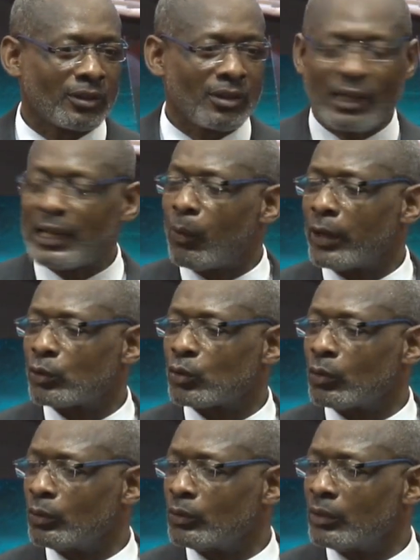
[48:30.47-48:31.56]
And I went to
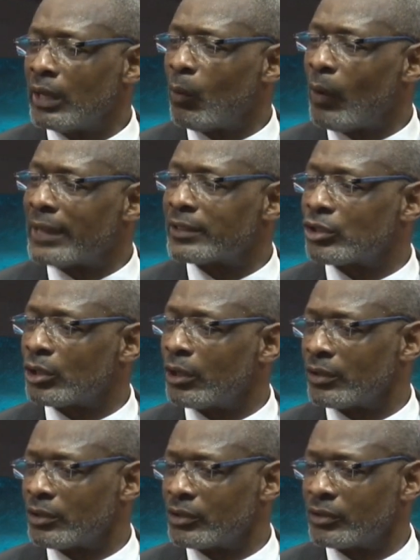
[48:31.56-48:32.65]
a white
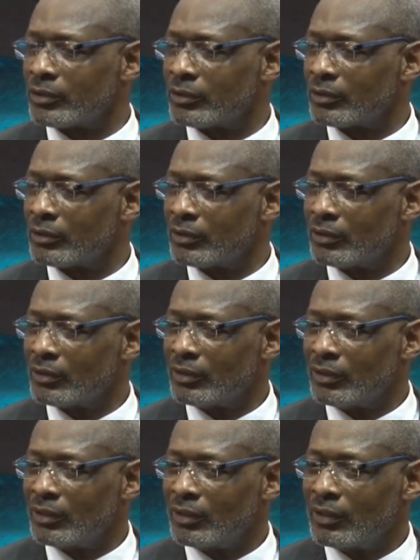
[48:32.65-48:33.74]
church.
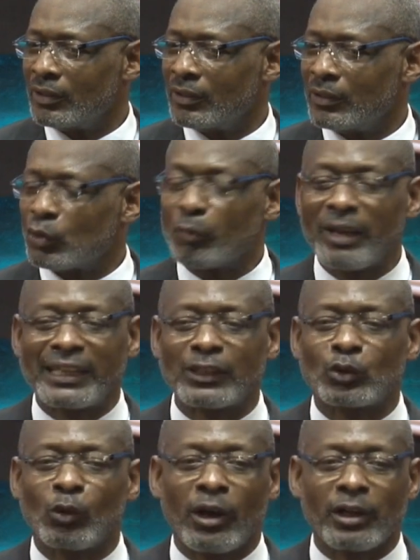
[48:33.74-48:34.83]
To make it
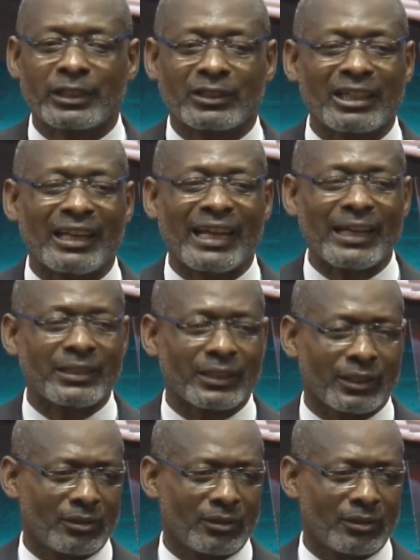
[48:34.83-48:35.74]
worse, it's a lady.